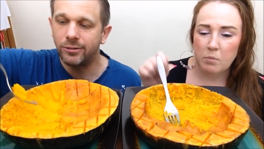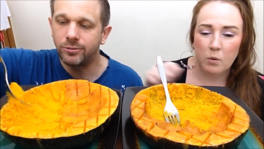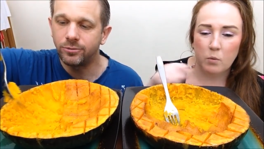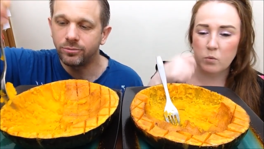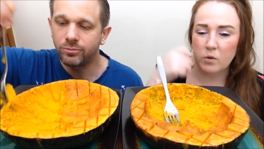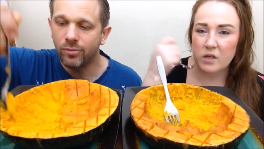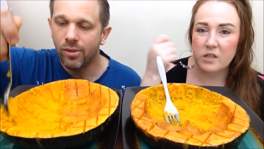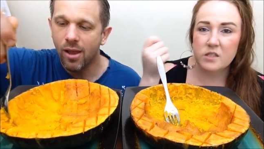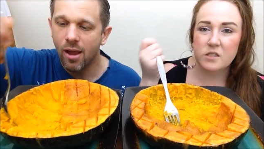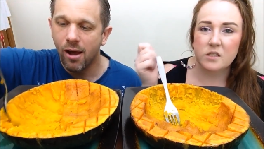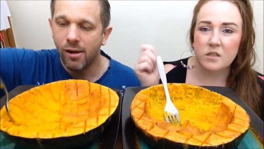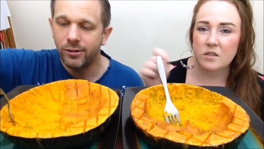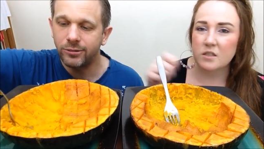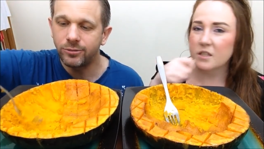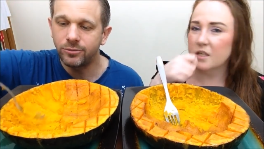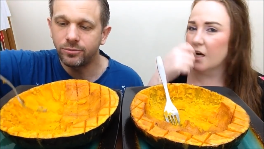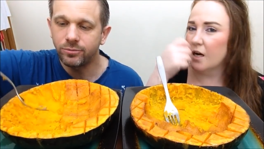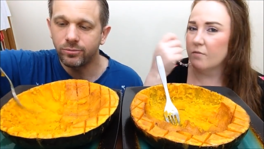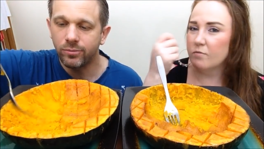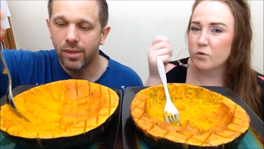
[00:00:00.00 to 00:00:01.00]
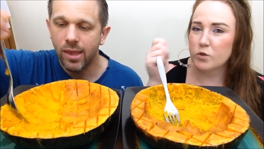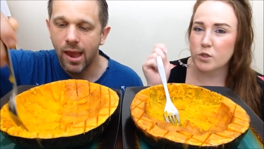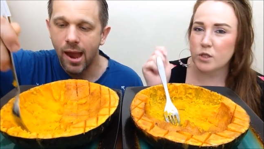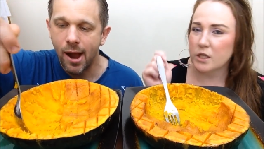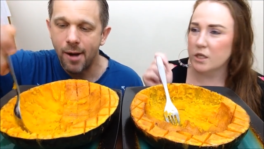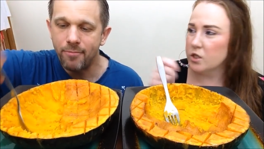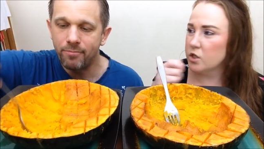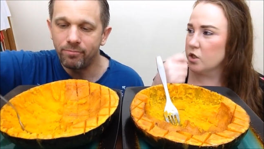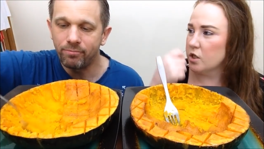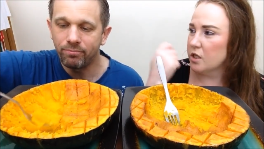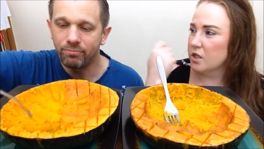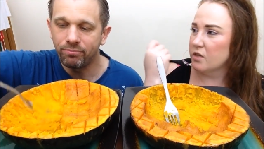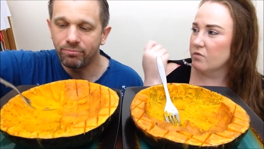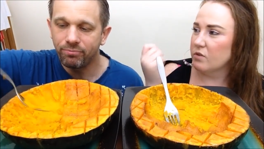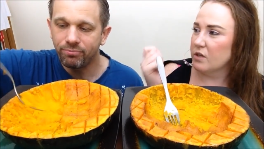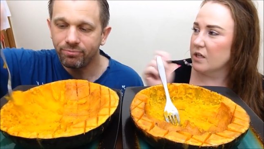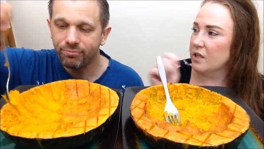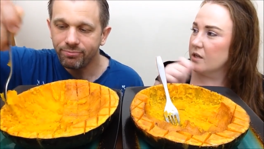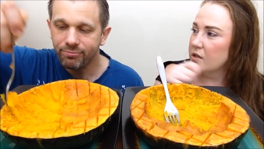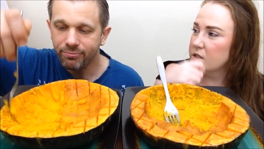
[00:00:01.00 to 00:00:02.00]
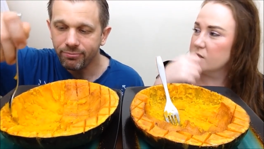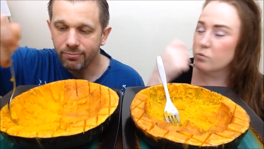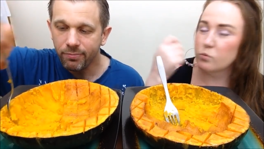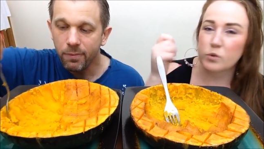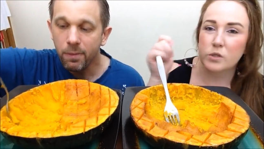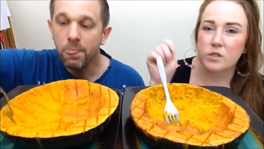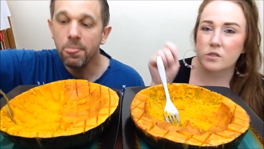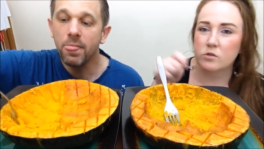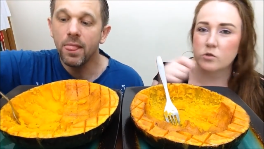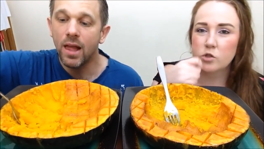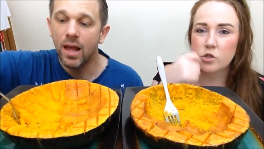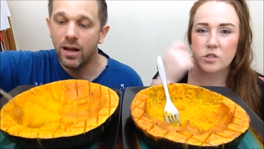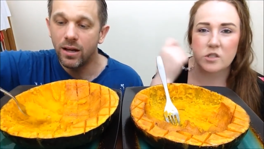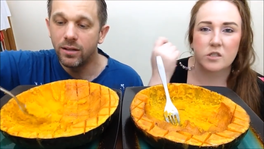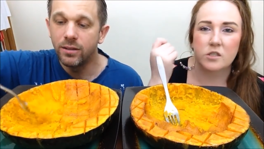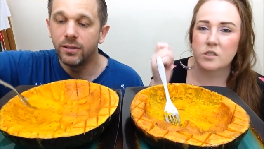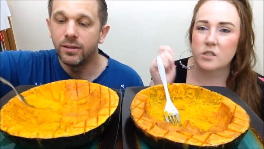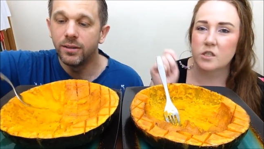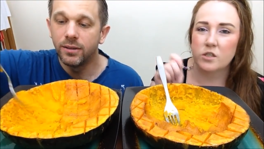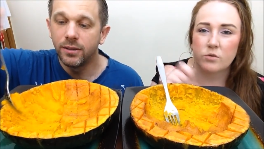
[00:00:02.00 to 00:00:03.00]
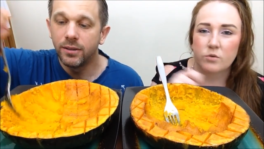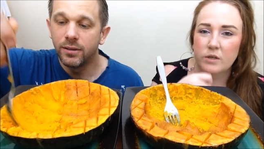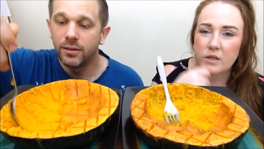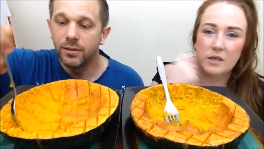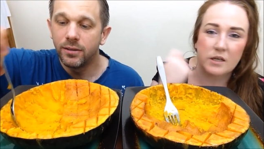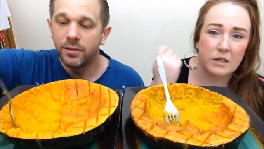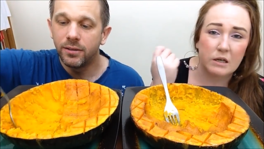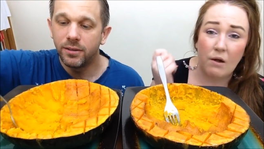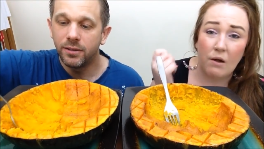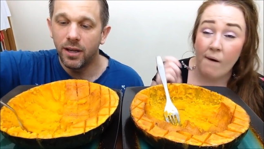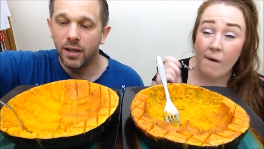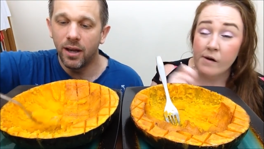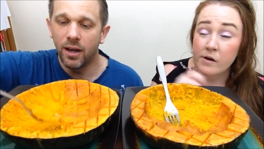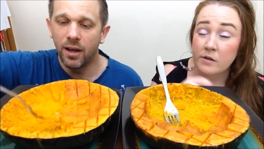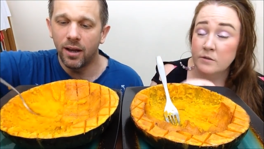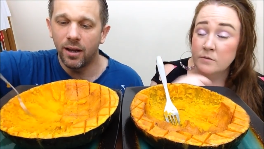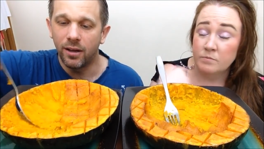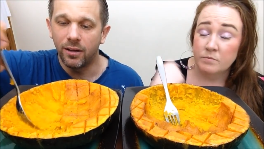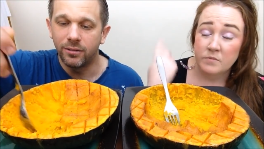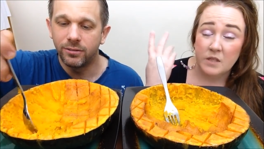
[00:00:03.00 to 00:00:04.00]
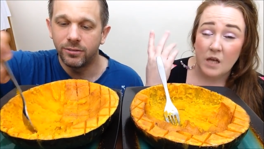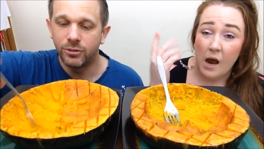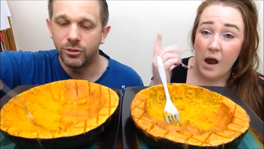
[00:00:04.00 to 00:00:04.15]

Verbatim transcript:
Speaker 1: But still in conversation and everything else, we still just continue to eat. Yeah.